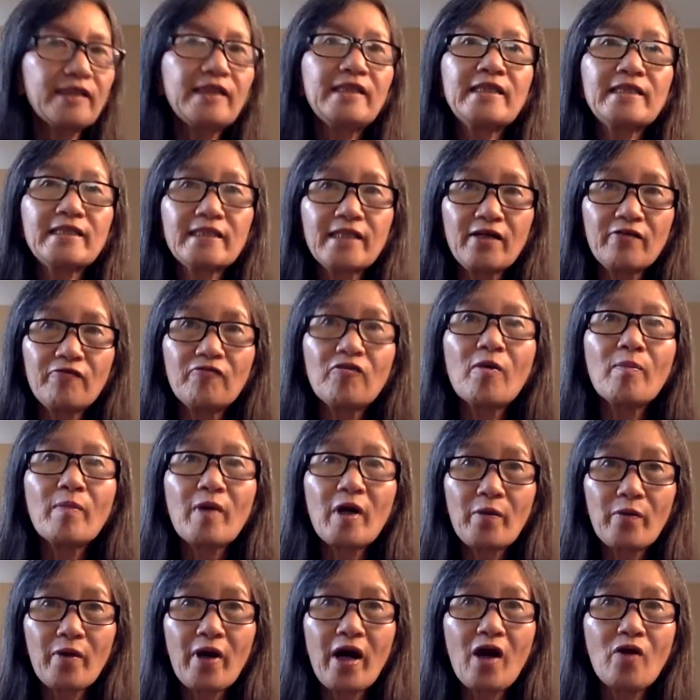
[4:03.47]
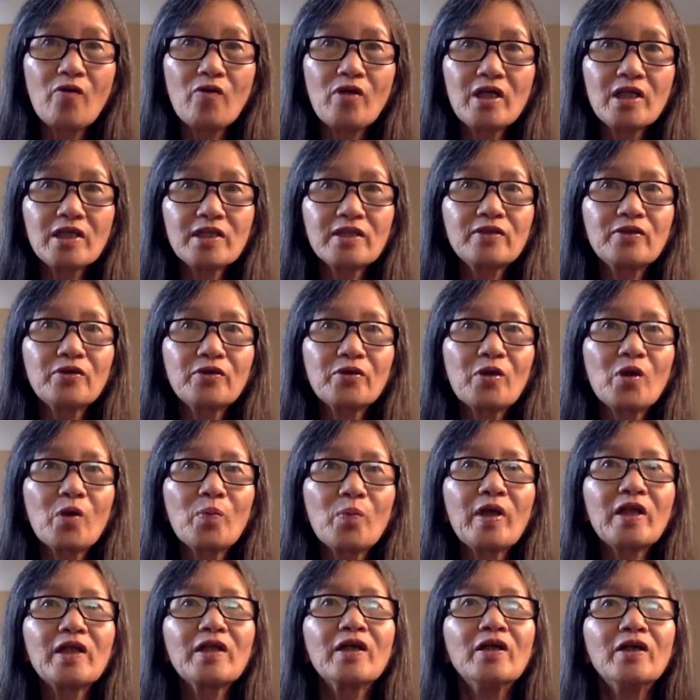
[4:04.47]
he say from around us,
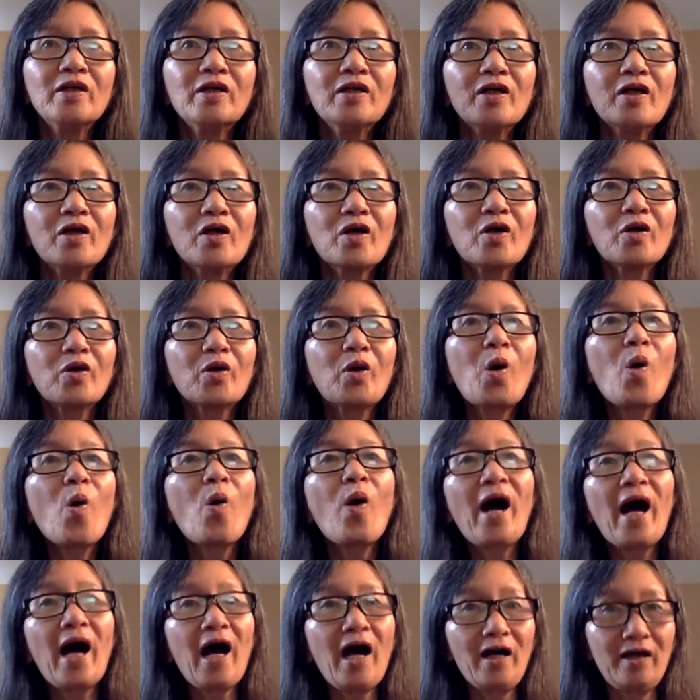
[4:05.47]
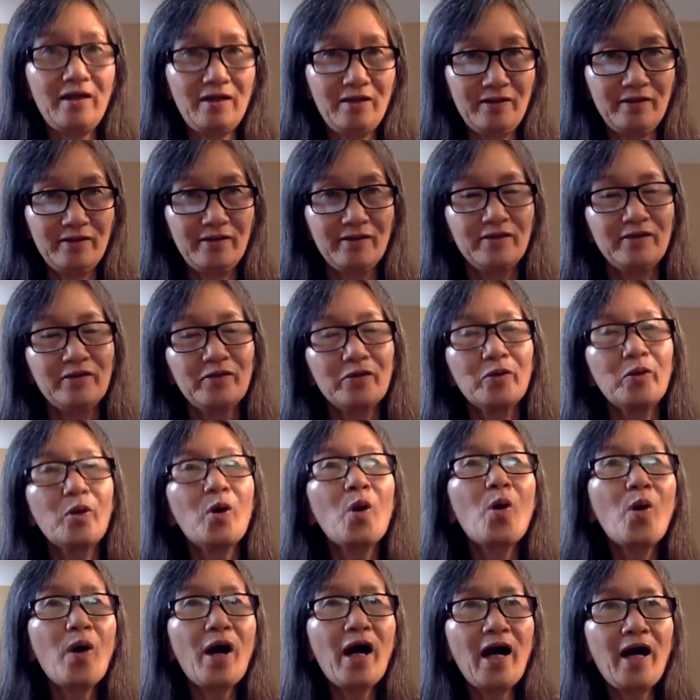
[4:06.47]
but go high
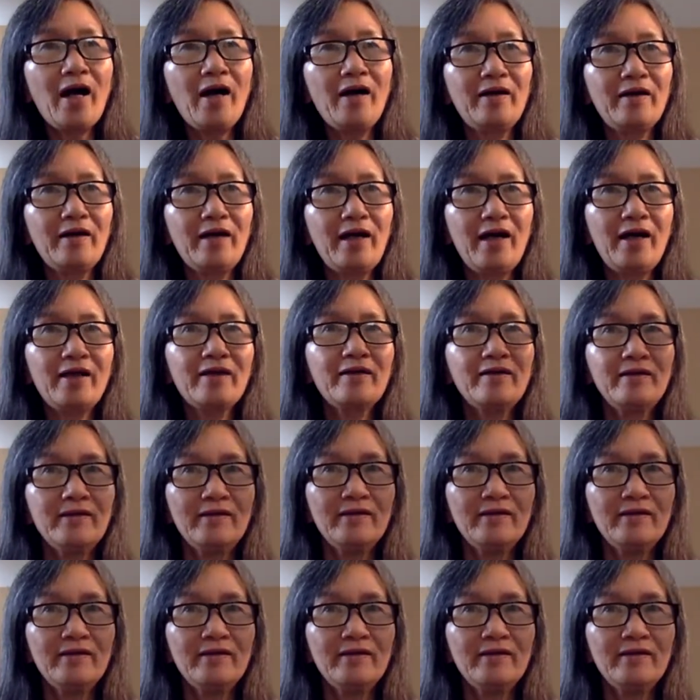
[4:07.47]
and